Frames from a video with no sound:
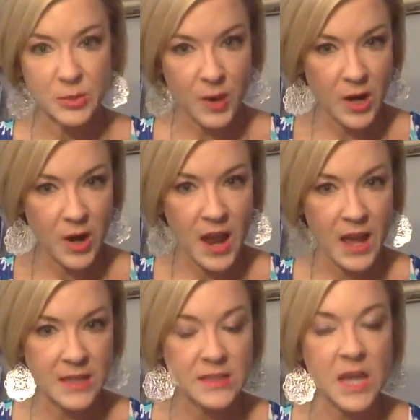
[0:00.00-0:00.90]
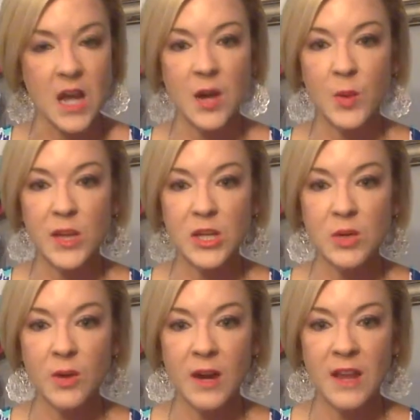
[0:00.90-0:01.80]
whereas when
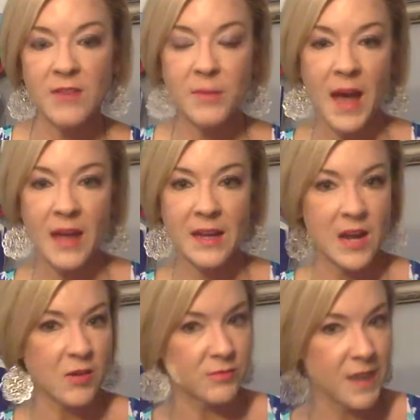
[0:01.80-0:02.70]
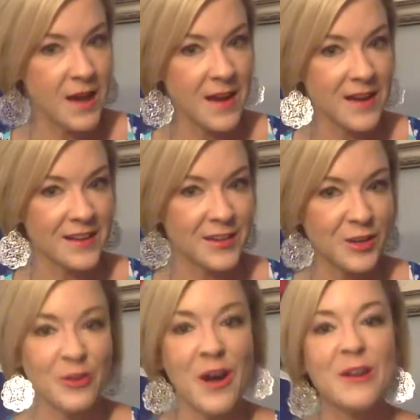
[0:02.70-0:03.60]
you are even buying it online,
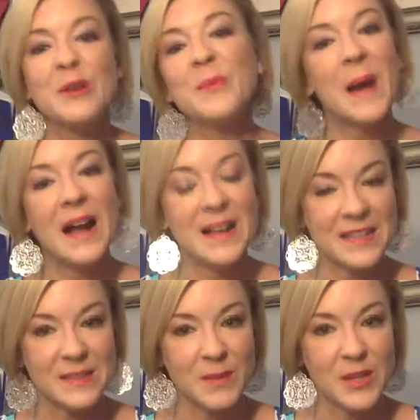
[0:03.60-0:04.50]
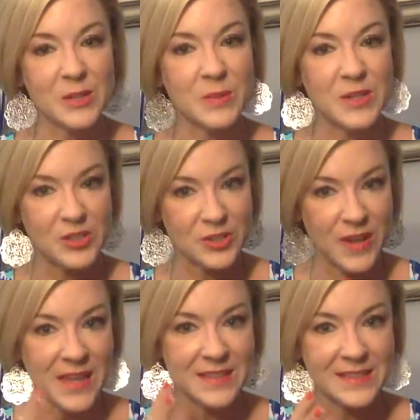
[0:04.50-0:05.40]
you're not going to buy as much because you
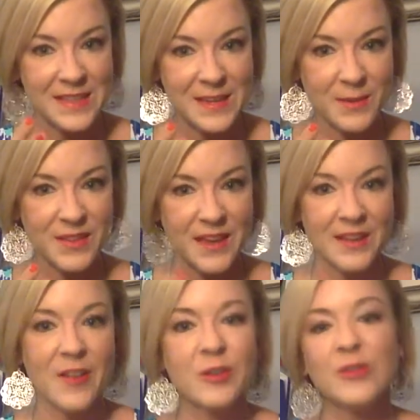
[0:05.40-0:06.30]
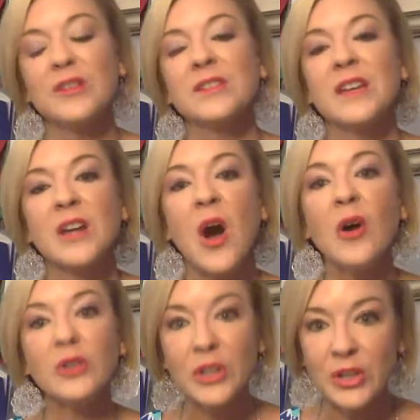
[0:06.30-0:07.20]
can't see what that color looks like
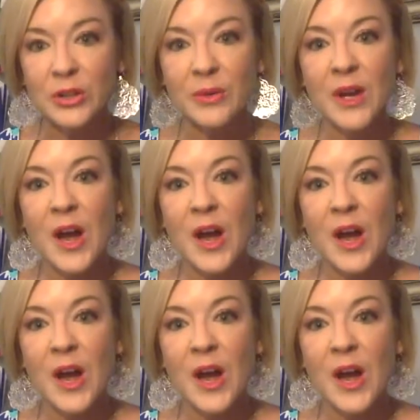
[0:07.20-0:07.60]
on you,